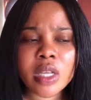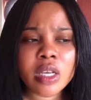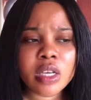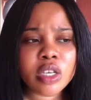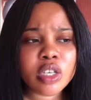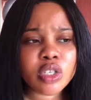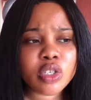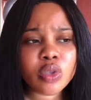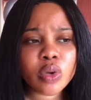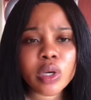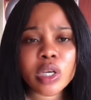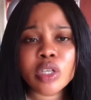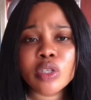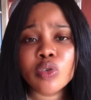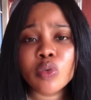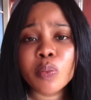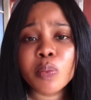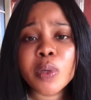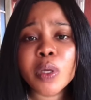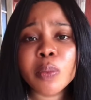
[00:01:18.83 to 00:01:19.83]
It's talking to
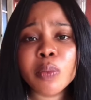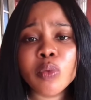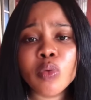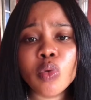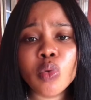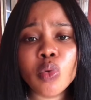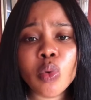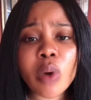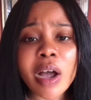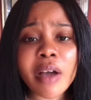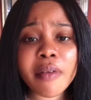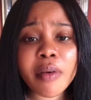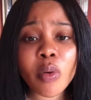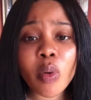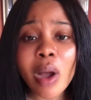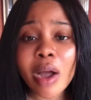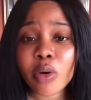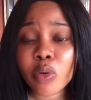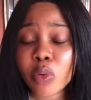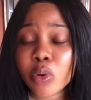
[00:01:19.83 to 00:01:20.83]
people who
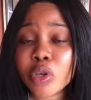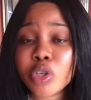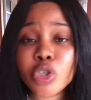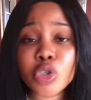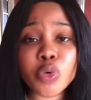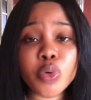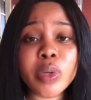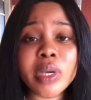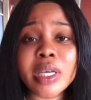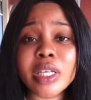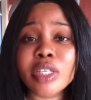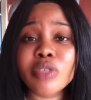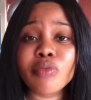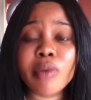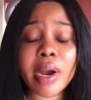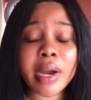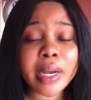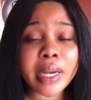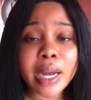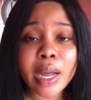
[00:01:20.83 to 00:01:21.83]
are going through it
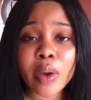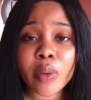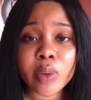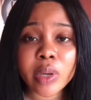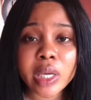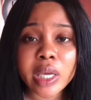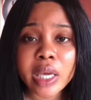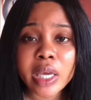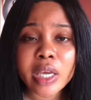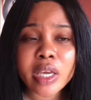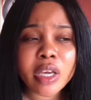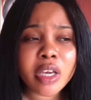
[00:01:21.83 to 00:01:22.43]
right now, okay?